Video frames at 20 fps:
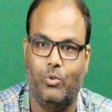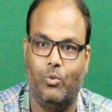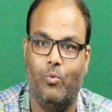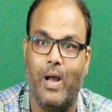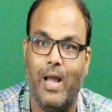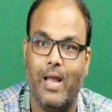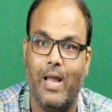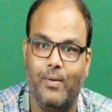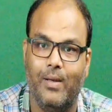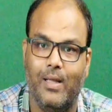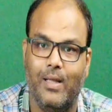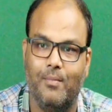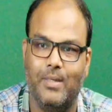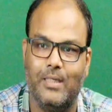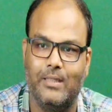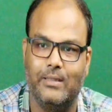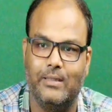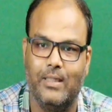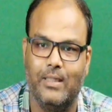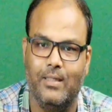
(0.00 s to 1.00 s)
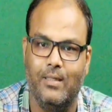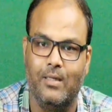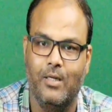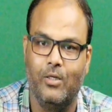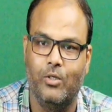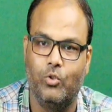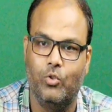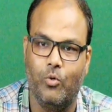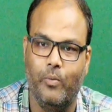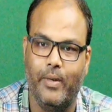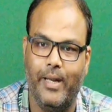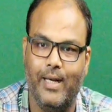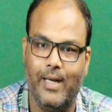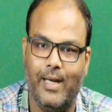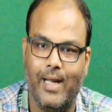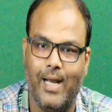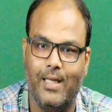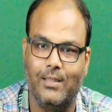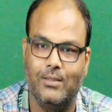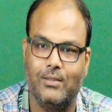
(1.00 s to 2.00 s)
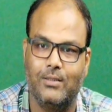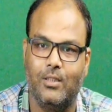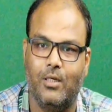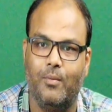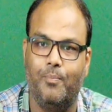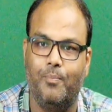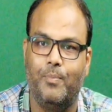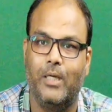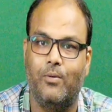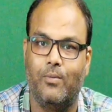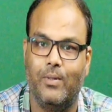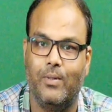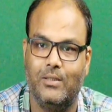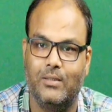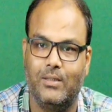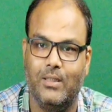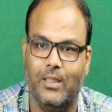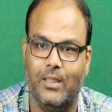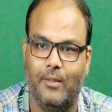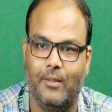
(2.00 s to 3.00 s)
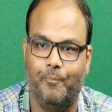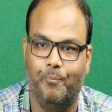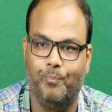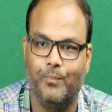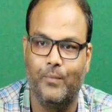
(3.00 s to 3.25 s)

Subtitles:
So why we are mixing? To enhance the frequency.